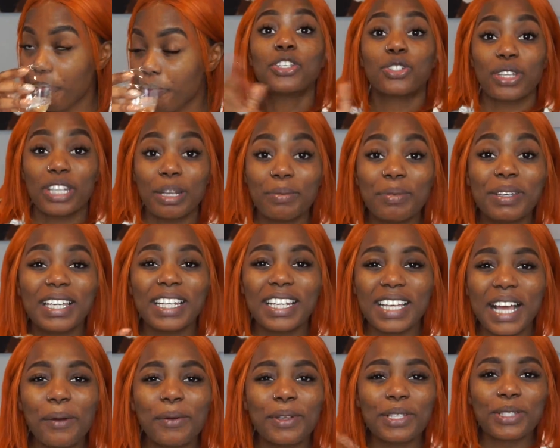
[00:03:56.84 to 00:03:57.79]
So in the
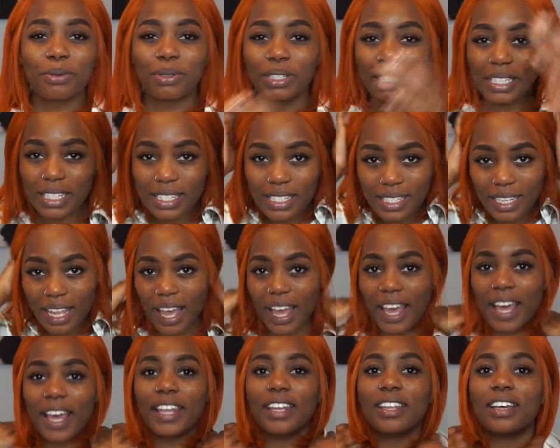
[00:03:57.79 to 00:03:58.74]
beginning, I was really
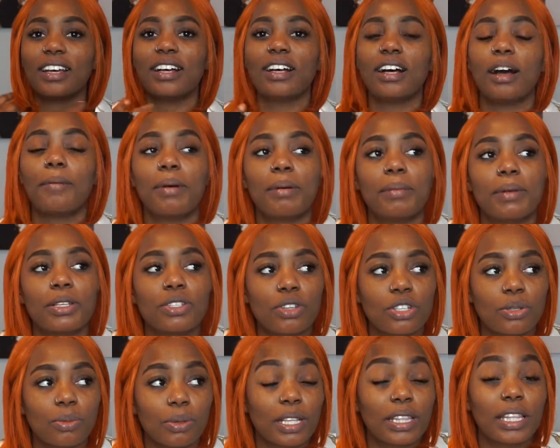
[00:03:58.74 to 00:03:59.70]
sad about my
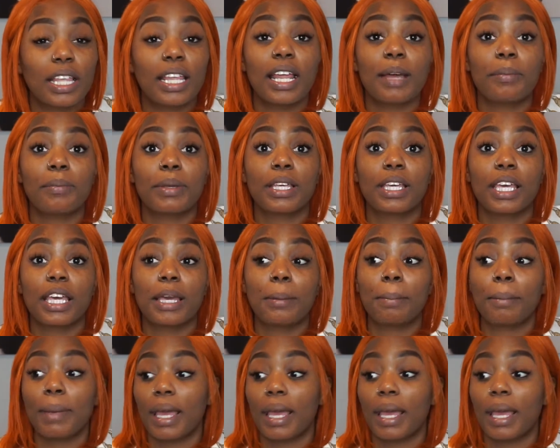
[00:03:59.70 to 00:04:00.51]
stretch marks. Then I became